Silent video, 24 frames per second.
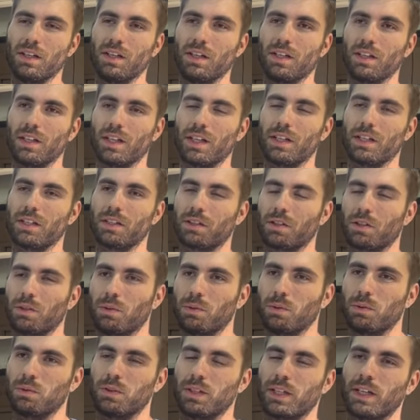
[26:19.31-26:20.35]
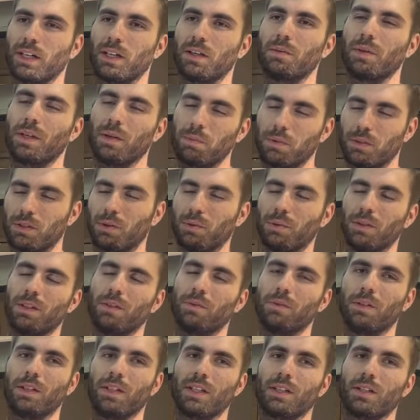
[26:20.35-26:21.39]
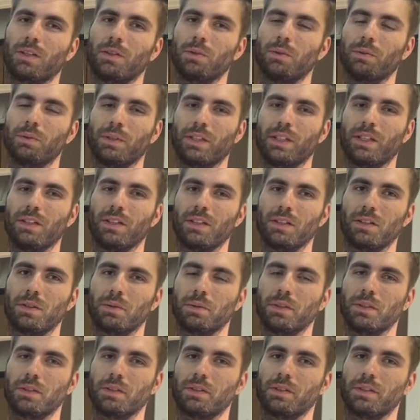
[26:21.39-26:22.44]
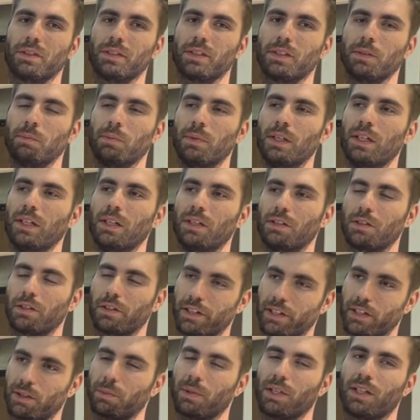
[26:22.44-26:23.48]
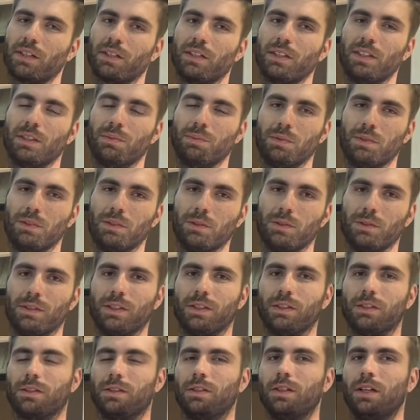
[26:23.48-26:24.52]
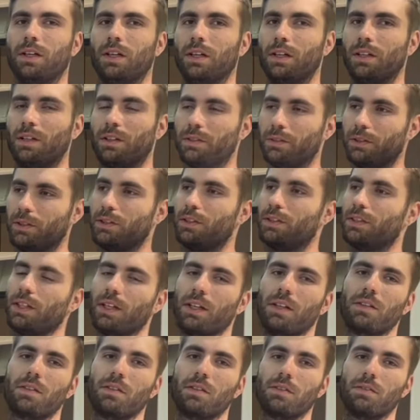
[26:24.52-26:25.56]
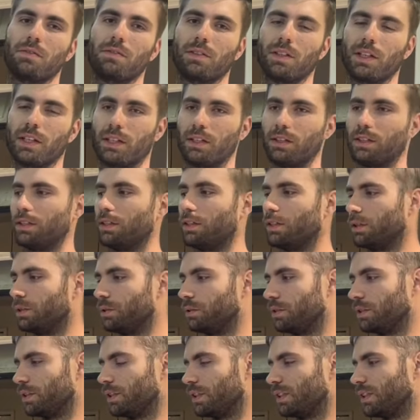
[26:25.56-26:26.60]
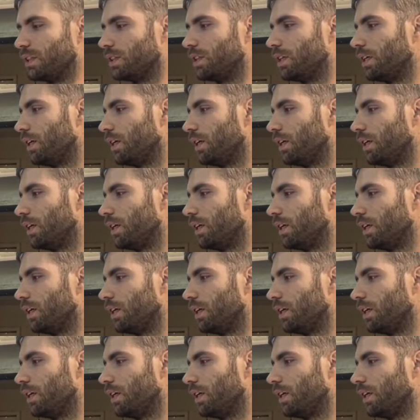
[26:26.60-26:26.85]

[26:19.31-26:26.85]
Let it cool down. In between, we'll let it cool down like 20 or 30 minutes. Crank it back up and do another 3 sets of lightly loading it.